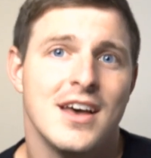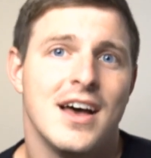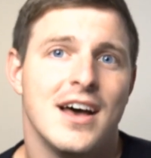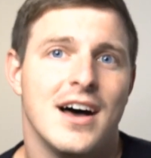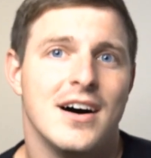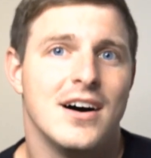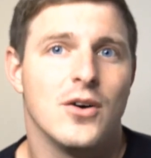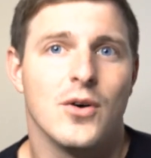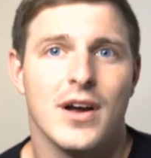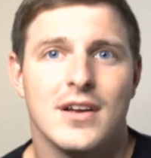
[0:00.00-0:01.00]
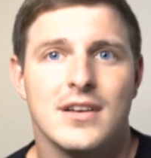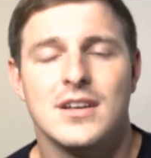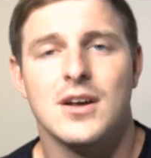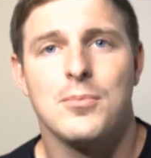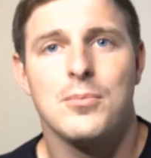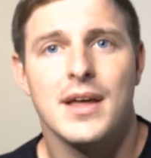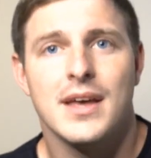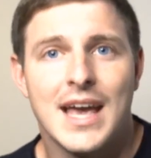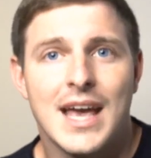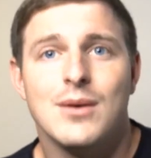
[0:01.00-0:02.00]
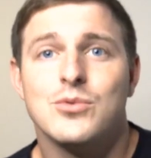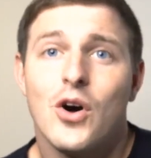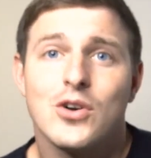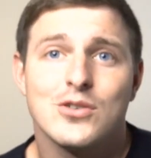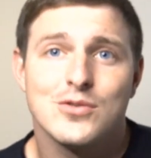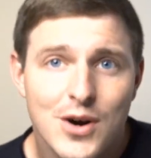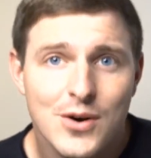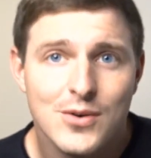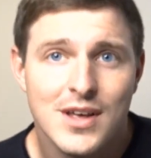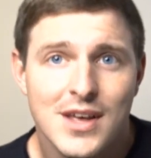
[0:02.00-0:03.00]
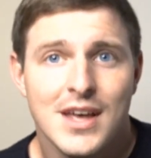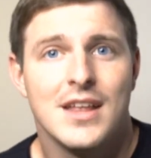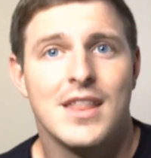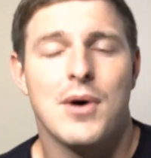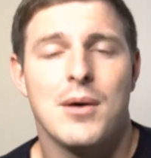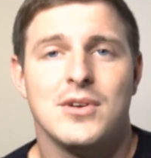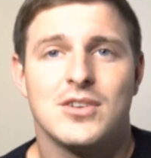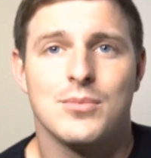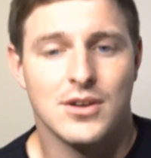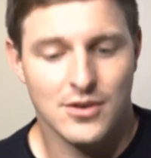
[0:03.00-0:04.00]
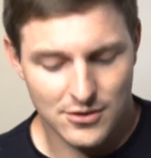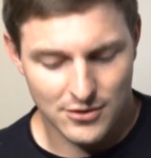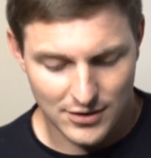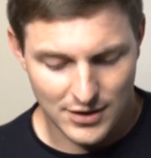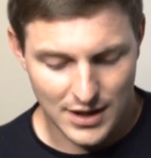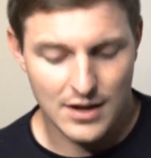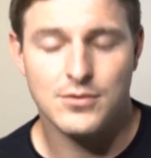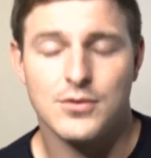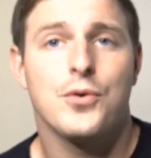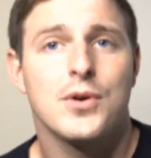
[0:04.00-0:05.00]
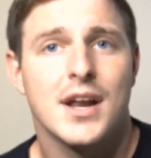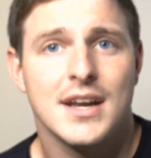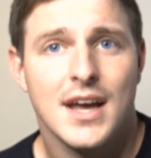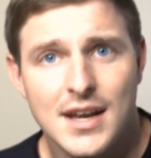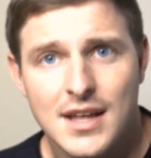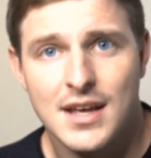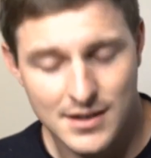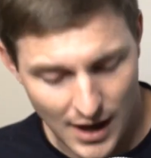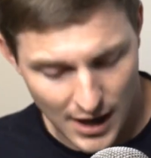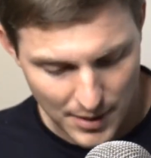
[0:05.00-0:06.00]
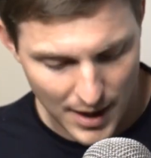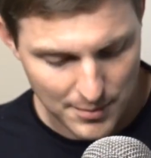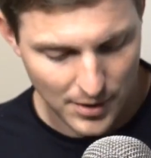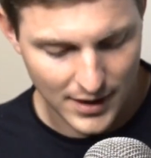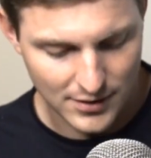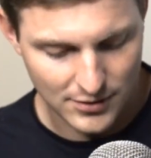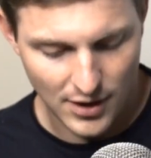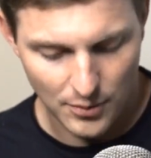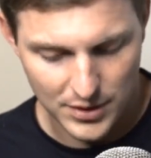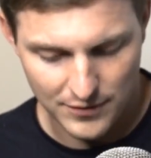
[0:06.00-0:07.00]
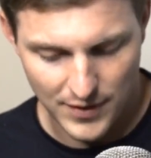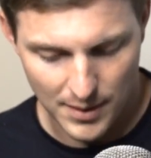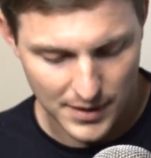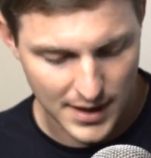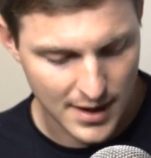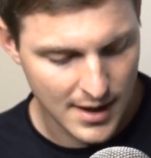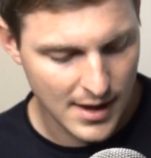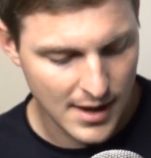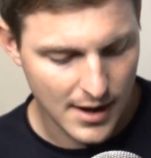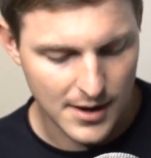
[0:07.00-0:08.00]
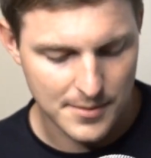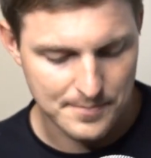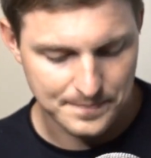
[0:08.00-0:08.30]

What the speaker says: or play games on your phone, that might be something you're interested in. And for $4.99, not a bad price. Share it with the family. From